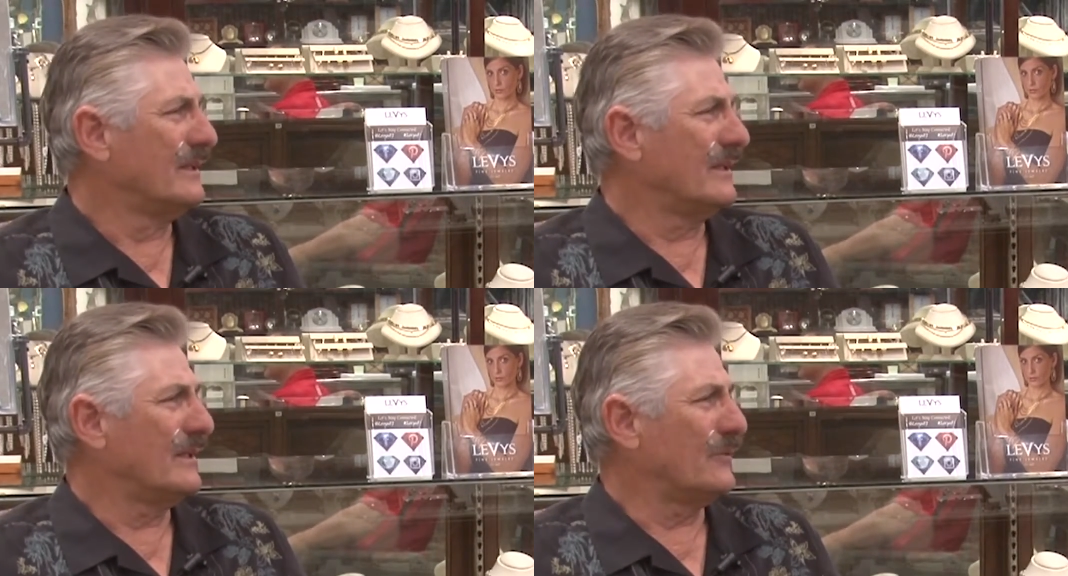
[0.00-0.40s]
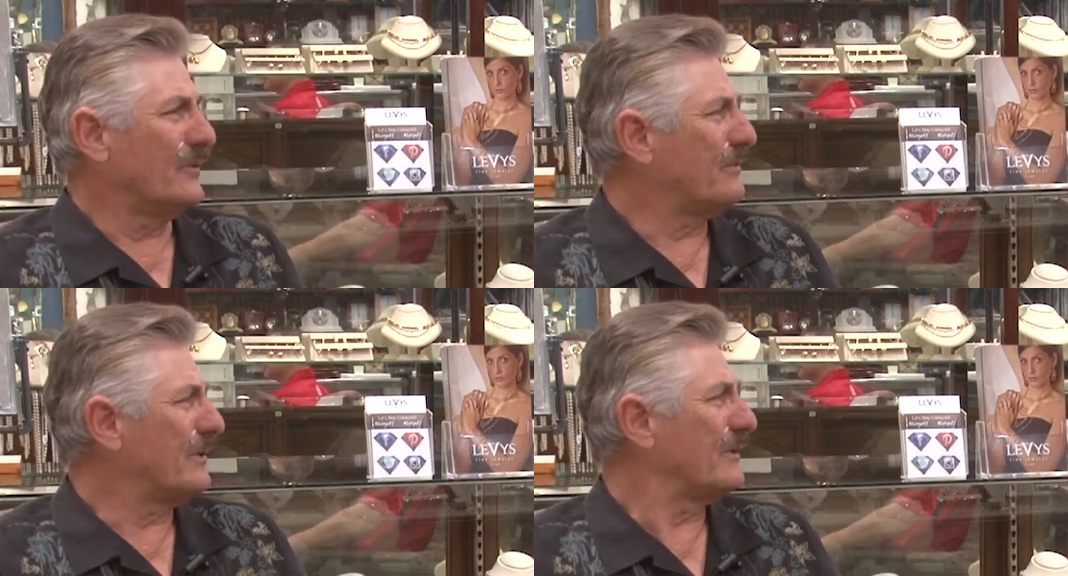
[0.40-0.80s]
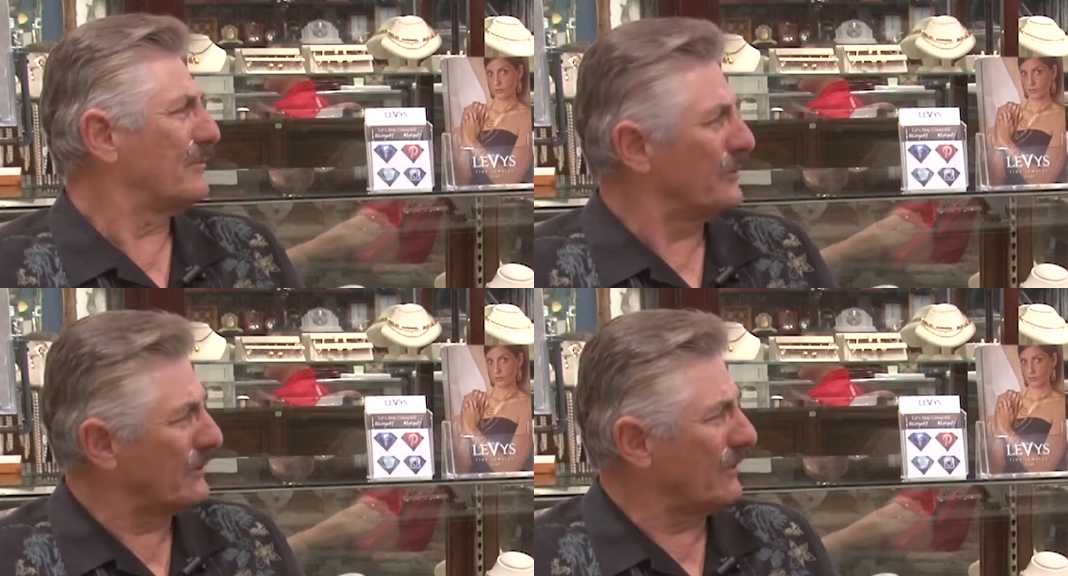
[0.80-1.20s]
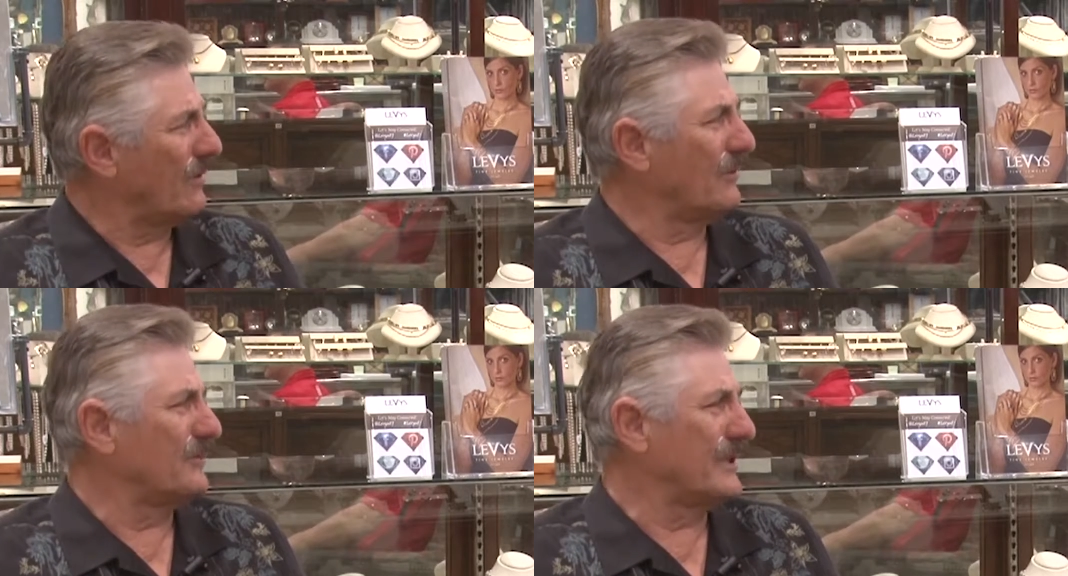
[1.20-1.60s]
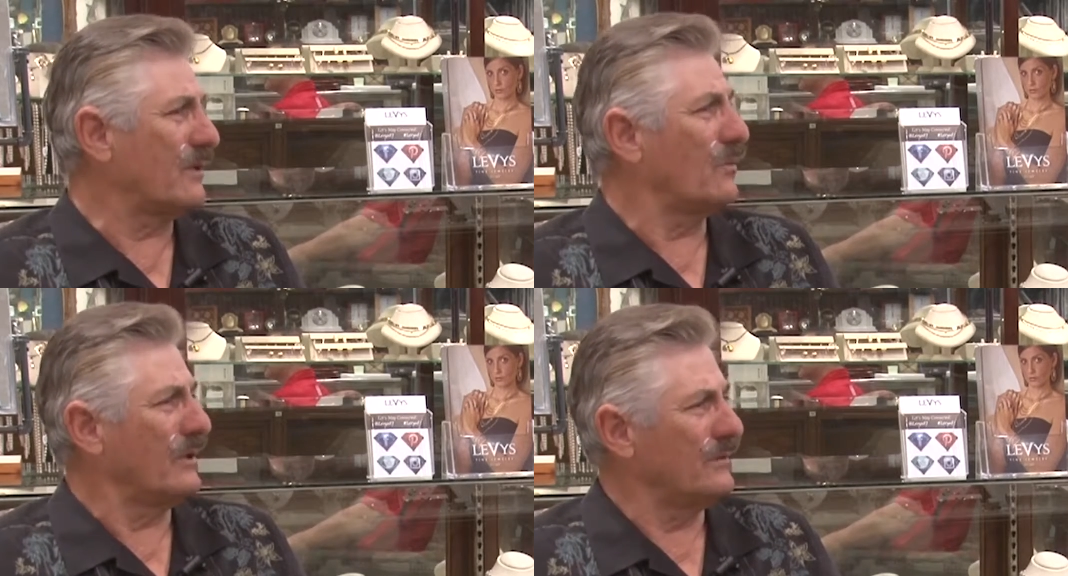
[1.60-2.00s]
Speaker 1: And we figured if we grow them,
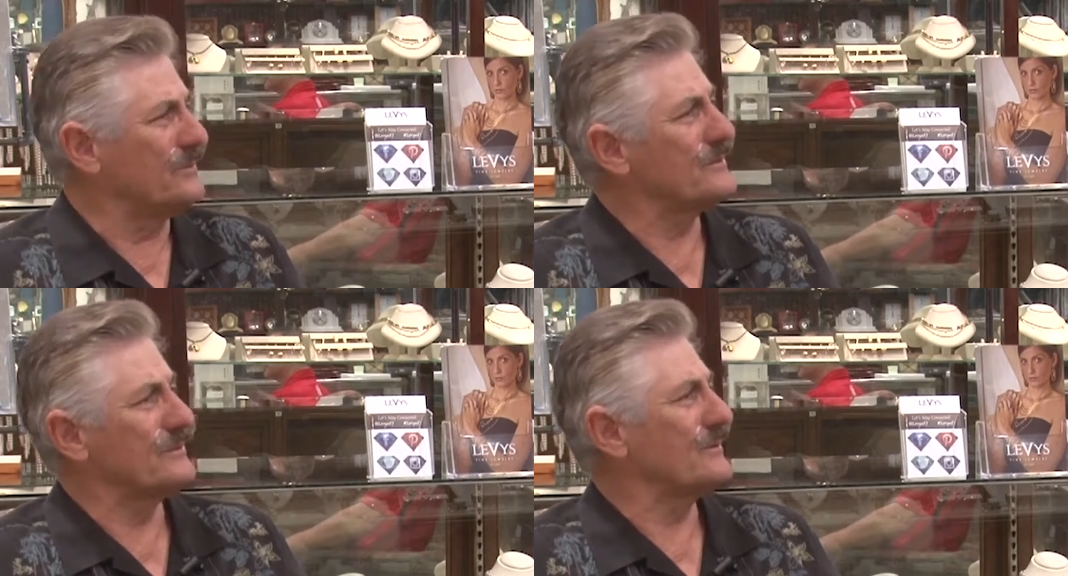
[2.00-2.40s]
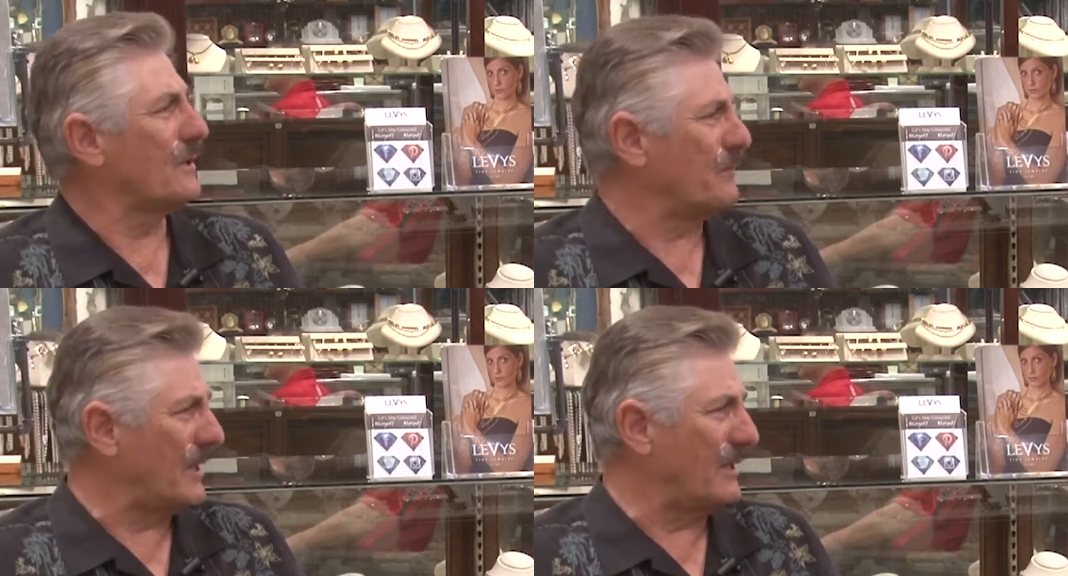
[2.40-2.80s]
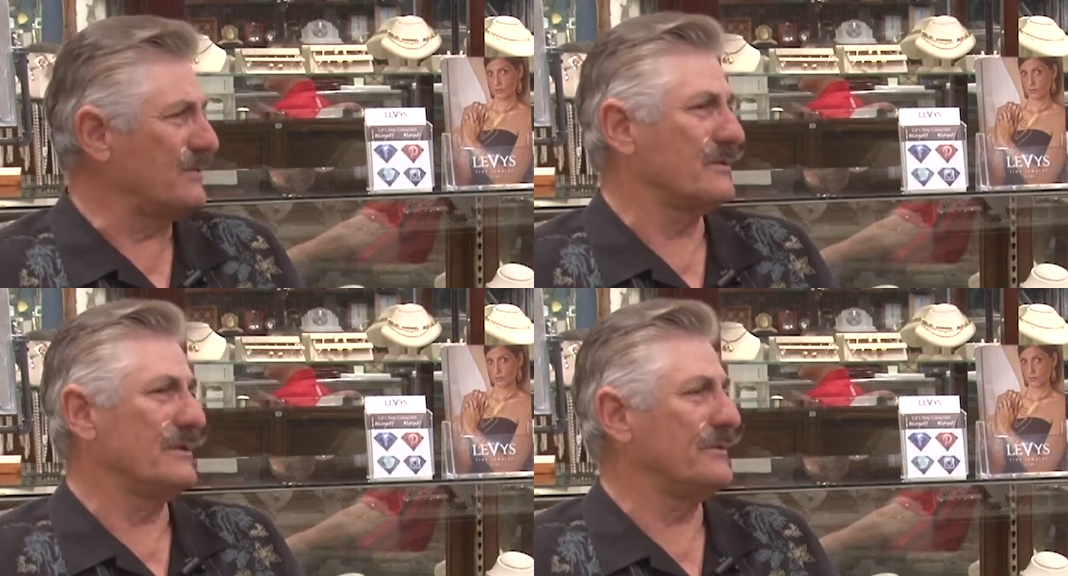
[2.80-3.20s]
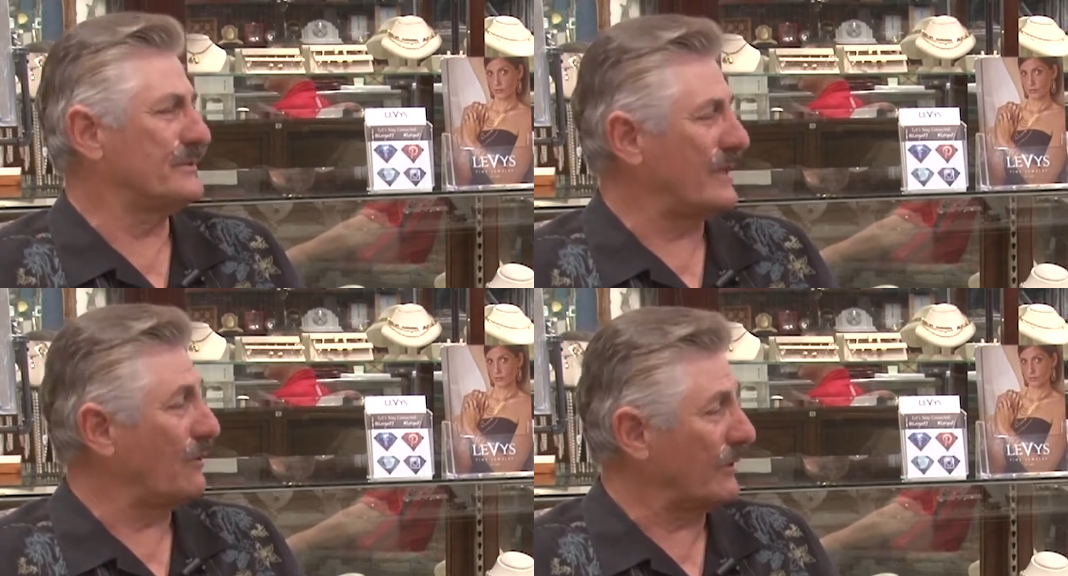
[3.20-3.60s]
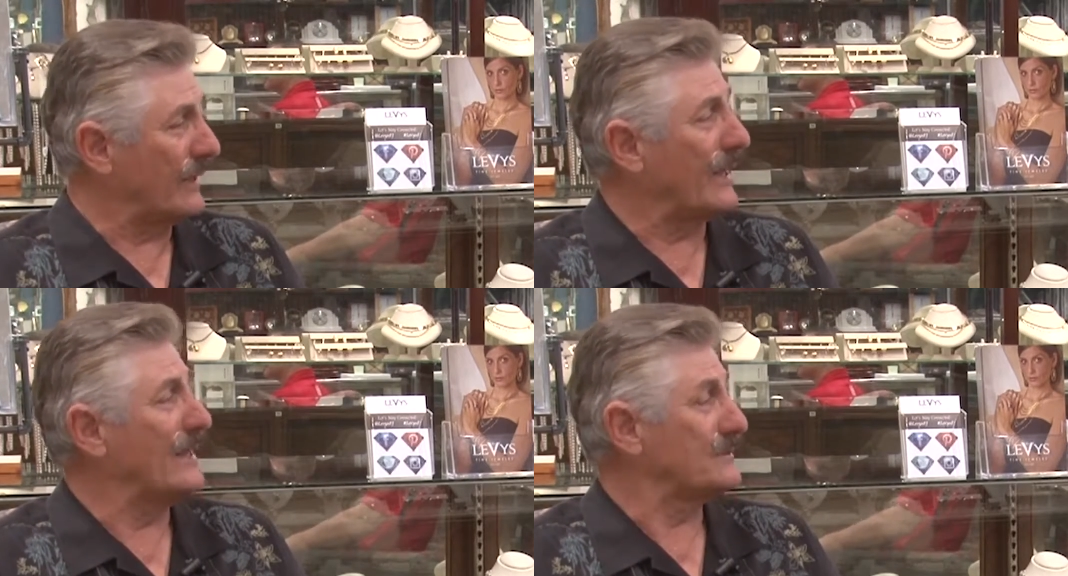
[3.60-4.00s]
Dick Williams was our manager. He would say,
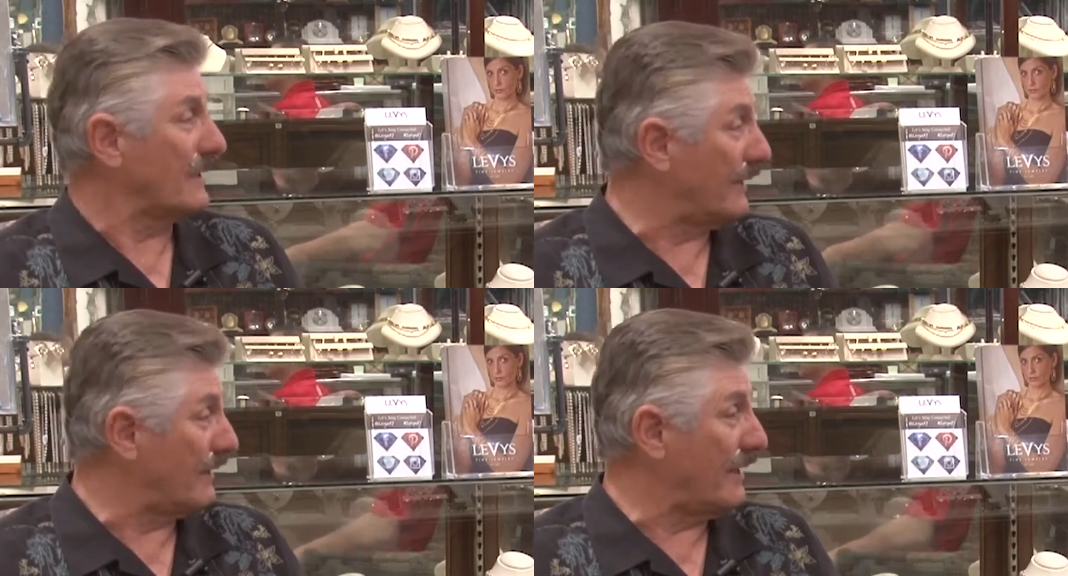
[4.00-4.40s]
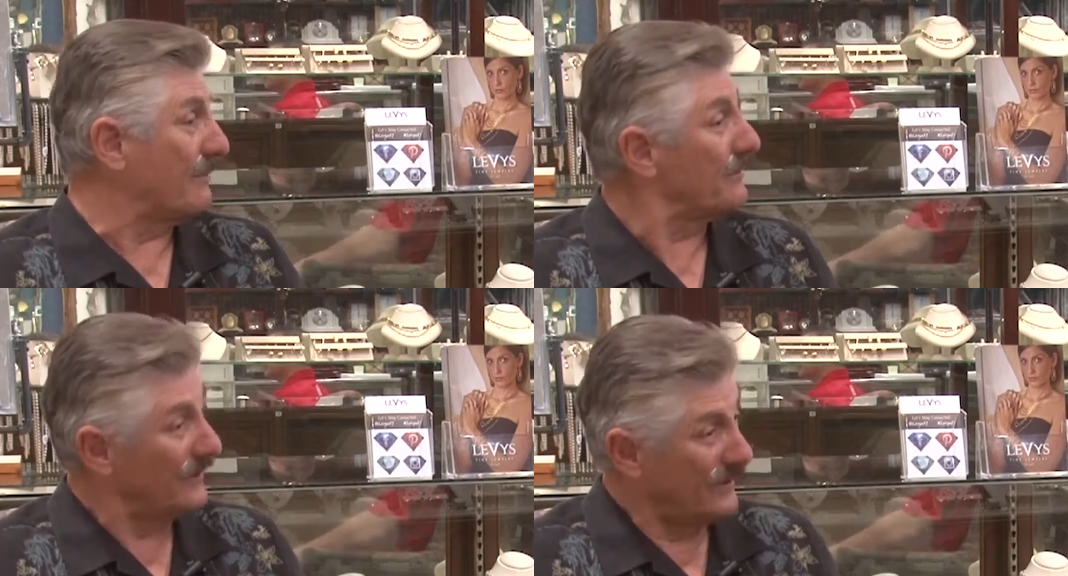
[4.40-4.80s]
okay, guys, cut it off.